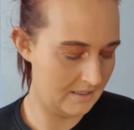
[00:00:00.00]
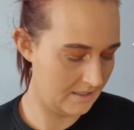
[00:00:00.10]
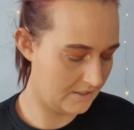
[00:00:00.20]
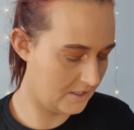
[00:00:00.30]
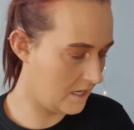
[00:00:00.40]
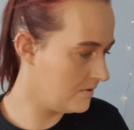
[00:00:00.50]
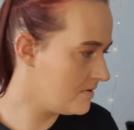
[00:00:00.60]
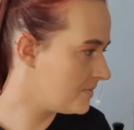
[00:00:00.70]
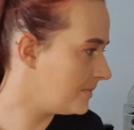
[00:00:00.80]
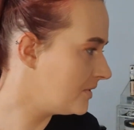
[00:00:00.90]
So,
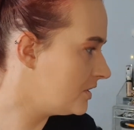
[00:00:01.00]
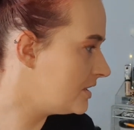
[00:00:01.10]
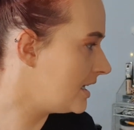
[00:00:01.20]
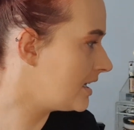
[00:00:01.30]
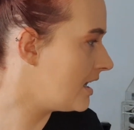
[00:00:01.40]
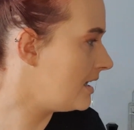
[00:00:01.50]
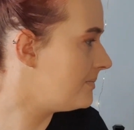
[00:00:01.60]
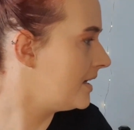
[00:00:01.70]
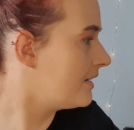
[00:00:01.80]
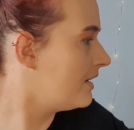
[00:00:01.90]
but I'm going to take a
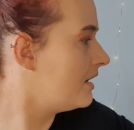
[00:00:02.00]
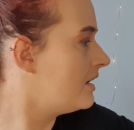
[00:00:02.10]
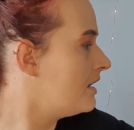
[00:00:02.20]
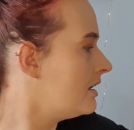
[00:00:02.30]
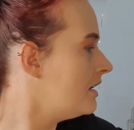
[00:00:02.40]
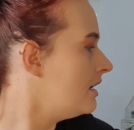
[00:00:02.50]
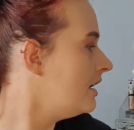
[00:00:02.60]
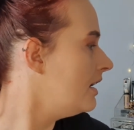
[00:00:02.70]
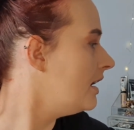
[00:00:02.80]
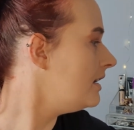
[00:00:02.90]
big,
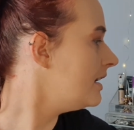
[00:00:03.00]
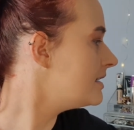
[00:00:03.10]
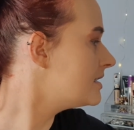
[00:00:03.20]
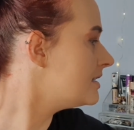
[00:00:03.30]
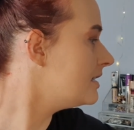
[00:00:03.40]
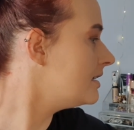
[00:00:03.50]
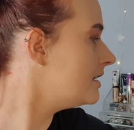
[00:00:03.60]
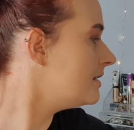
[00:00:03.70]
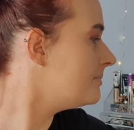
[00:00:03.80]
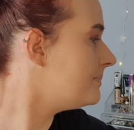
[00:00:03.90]
nice
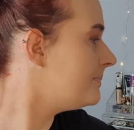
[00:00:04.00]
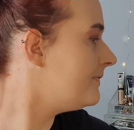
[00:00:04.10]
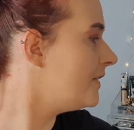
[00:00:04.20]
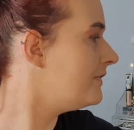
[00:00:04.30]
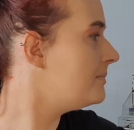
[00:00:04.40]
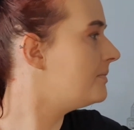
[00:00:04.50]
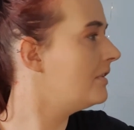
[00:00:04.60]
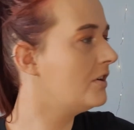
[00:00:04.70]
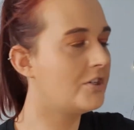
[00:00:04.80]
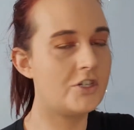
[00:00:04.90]
fluffy
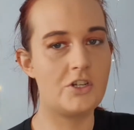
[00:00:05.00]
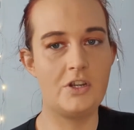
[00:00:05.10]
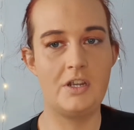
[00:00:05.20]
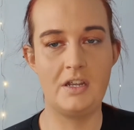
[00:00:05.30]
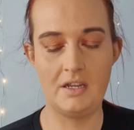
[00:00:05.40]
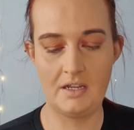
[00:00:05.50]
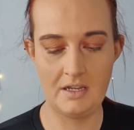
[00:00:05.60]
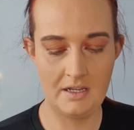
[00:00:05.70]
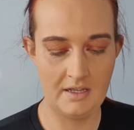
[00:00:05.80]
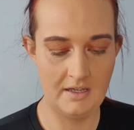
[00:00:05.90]
brush
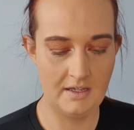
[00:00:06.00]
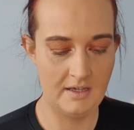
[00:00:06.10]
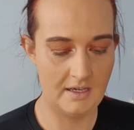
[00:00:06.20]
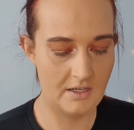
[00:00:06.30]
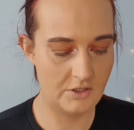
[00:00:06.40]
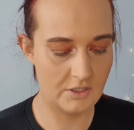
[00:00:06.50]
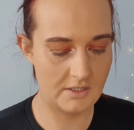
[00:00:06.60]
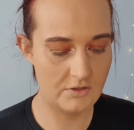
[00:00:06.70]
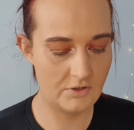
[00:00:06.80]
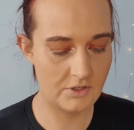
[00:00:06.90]
and
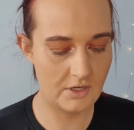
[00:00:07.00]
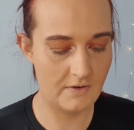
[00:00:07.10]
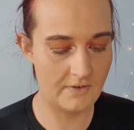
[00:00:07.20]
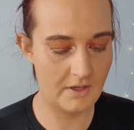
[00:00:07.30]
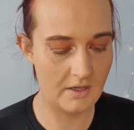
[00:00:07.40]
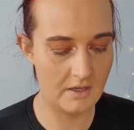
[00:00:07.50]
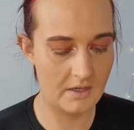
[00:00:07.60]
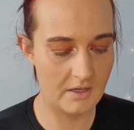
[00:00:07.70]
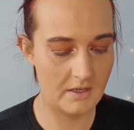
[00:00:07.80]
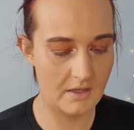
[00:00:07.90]
just dust over
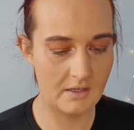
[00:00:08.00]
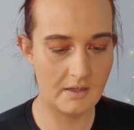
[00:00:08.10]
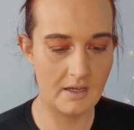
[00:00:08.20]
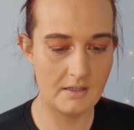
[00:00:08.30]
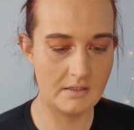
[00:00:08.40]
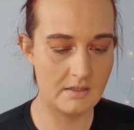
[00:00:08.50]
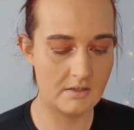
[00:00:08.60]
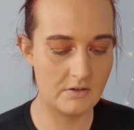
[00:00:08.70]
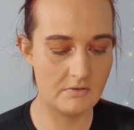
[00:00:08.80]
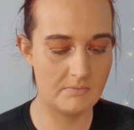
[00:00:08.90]
like that.
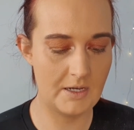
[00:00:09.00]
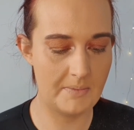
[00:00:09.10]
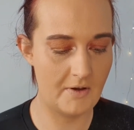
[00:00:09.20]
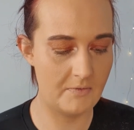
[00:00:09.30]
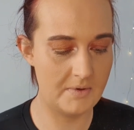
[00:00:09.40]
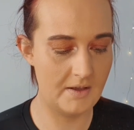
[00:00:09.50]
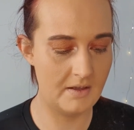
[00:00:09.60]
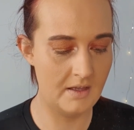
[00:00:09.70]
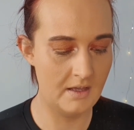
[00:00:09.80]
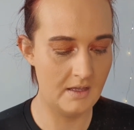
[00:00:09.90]
Tap it off a bit.
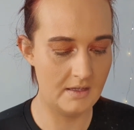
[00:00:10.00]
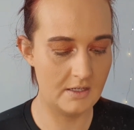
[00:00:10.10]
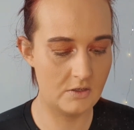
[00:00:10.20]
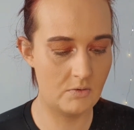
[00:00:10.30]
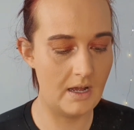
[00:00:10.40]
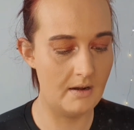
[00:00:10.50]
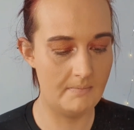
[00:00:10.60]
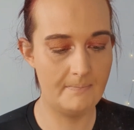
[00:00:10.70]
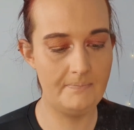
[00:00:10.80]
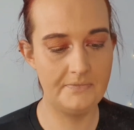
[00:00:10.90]
There's quite,
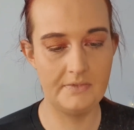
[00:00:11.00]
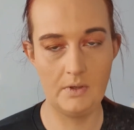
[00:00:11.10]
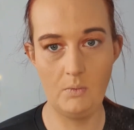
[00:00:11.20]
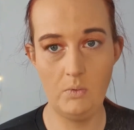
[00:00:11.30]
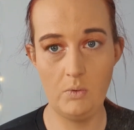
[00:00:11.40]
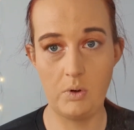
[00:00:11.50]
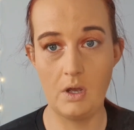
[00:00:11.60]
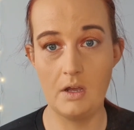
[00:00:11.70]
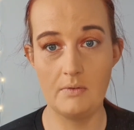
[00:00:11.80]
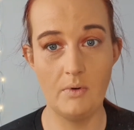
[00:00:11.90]
ooh,
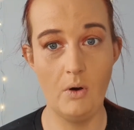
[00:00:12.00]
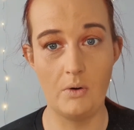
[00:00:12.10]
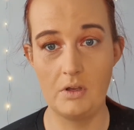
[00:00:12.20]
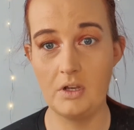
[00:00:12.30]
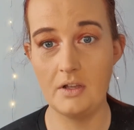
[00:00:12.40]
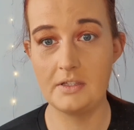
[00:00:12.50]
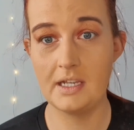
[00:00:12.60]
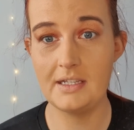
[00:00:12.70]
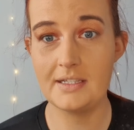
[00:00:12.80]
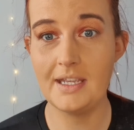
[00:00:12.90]
oh god,
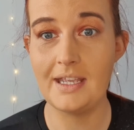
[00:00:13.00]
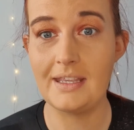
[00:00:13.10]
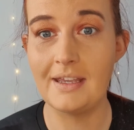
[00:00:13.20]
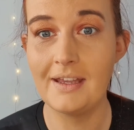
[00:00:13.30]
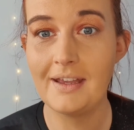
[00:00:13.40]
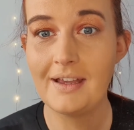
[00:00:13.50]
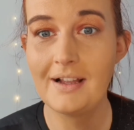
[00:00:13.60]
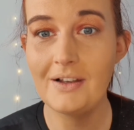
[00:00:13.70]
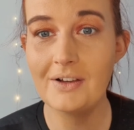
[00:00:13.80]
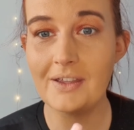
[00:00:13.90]
can you see?
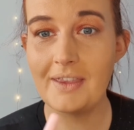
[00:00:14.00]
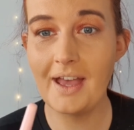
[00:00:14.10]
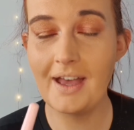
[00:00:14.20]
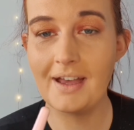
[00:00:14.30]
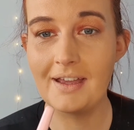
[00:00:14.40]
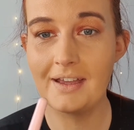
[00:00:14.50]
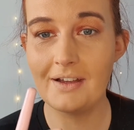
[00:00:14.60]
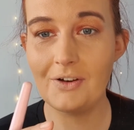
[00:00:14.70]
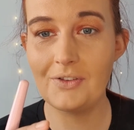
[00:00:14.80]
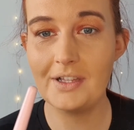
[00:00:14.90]
Look at that!
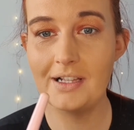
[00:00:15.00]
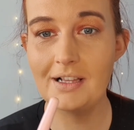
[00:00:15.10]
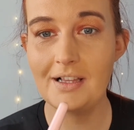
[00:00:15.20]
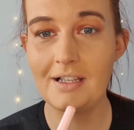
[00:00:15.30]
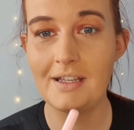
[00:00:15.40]
All the little